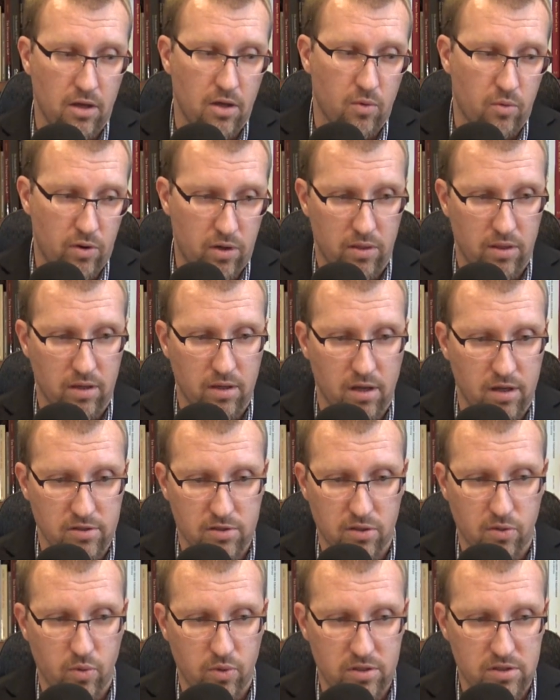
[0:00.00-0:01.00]
what are the
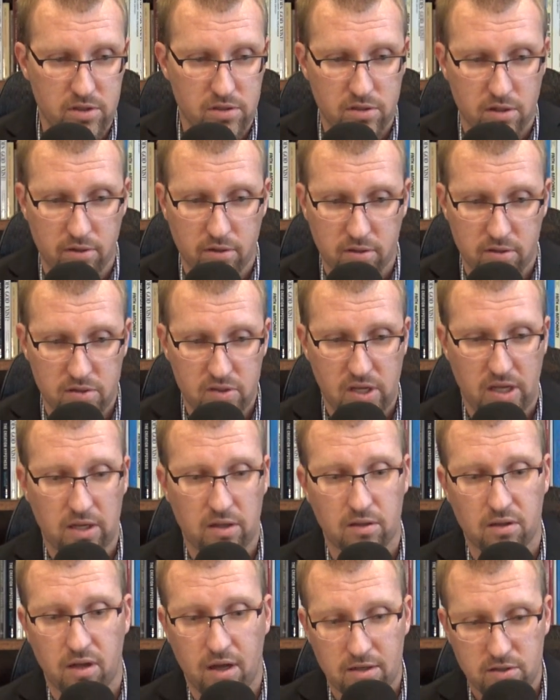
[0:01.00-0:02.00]
consequences on her
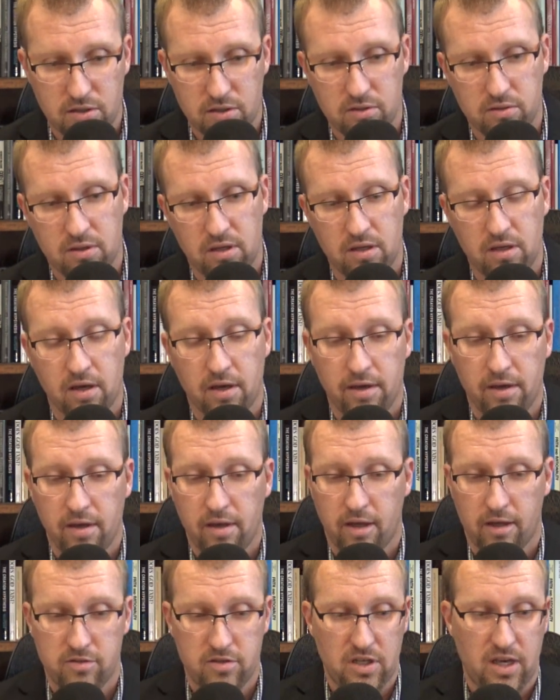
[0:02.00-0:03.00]
psychologically
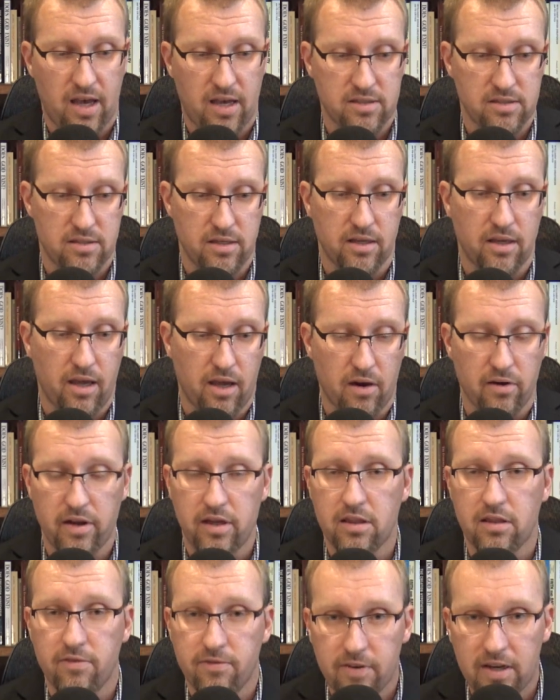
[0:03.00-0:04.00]
if she has to carry
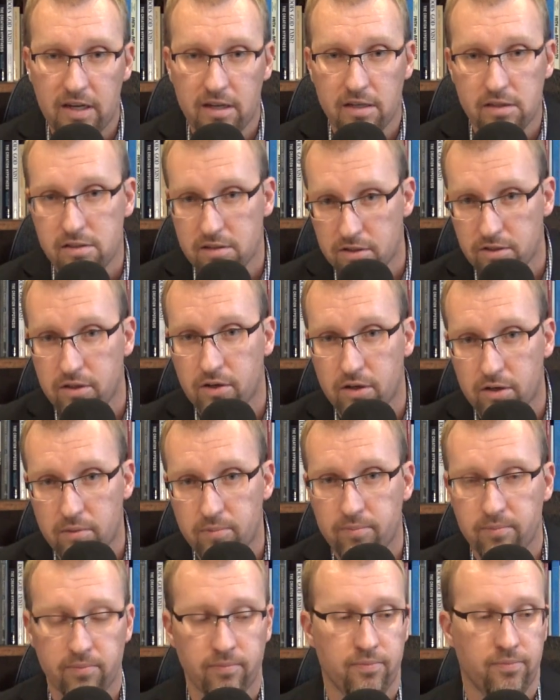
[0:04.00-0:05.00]
the fetus to
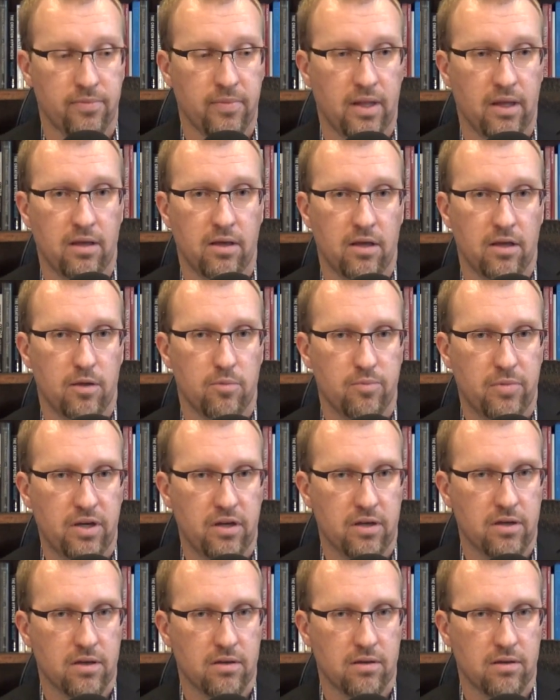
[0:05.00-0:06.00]
term? But a